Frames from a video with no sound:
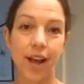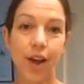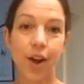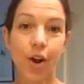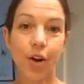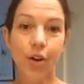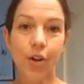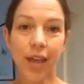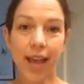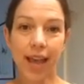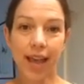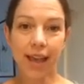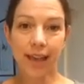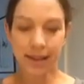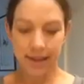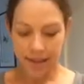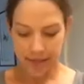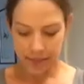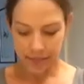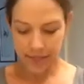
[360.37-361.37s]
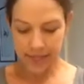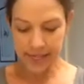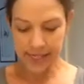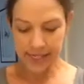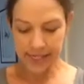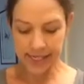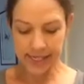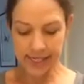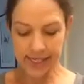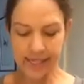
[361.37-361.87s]
Okay, this
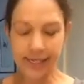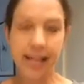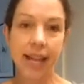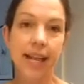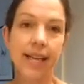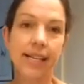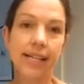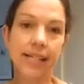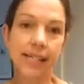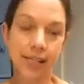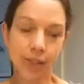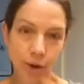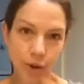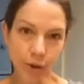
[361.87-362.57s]
is so